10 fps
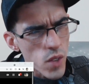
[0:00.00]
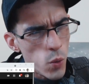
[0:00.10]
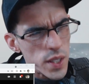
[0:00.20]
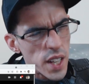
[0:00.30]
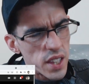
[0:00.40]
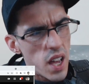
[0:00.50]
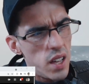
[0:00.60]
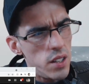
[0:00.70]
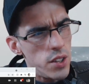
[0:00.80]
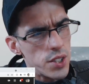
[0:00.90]
was at the
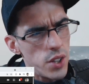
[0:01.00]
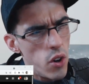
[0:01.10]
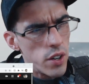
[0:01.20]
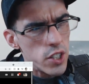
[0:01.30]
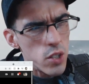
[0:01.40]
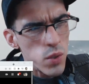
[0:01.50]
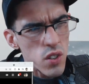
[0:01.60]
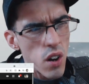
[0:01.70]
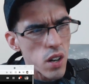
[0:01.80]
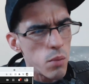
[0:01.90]
end of the song and she was
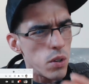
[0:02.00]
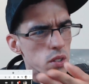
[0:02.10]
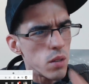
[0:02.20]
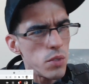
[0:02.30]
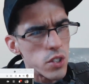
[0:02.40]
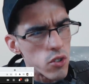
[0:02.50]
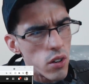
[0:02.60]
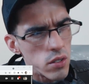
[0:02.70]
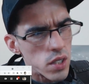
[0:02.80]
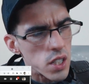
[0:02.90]
talking about some of the
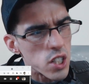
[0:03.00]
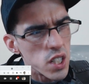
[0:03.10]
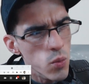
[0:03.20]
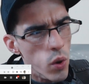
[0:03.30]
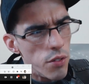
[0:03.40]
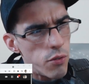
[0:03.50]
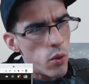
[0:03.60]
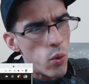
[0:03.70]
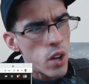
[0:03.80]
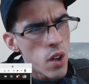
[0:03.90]
struggles that she went
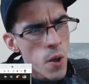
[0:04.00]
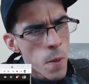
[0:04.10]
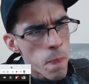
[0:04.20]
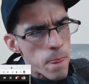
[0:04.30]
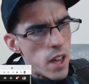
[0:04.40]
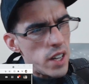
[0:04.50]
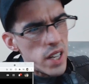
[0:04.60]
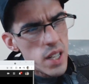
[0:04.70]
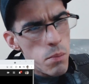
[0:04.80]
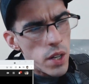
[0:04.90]
through and
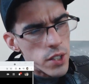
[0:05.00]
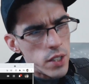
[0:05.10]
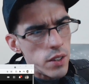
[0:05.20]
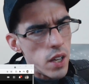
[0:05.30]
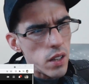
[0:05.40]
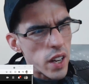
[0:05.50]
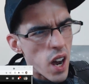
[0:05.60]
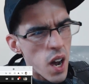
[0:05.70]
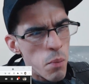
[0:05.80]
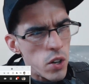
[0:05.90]
he mentioned that like
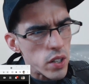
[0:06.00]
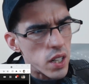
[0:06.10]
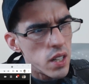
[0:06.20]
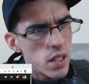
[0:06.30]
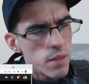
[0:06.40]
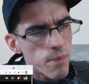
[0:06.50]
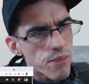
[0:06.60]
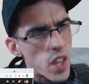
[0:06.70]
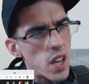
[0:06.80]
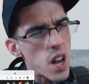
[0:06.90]
I'm her kid
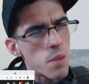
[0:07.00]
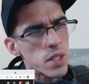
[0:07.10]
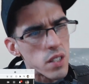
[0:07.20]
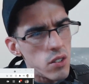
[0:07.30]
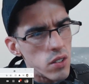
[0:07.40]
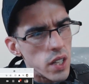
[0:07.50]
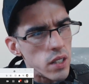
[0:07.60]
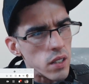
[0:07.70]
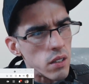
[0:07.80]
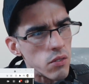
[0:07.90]
and I'm still
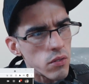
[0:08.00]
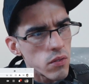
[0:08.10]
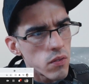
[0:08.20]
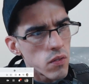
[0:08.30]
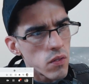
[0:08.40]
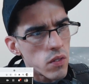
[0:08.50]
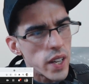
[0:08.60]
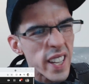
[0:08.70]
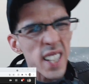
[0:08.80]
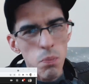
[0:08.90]
getting
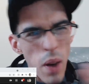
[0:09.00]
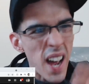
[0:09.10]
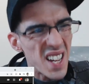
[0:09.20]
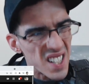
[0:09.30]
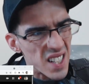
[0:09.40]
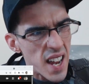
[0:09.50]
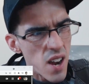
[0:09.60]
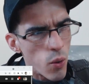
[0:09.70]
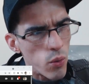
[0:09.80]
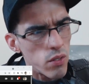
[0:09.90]
it gets passed
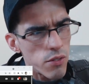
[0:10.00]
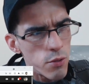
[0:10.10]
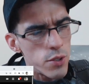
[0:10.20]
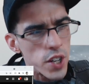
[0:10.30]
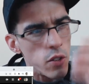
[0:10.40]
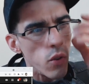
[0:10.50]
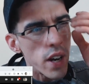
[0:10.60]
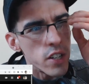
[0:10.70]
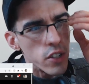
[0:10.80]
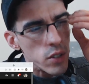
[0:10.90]
down through
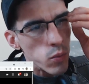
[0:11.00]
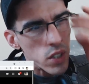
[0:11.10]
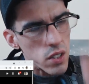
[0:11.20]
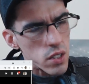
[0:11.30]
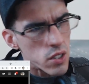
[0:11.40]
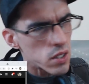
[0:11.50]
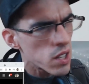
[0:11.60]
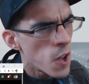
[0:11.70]
generations, which is just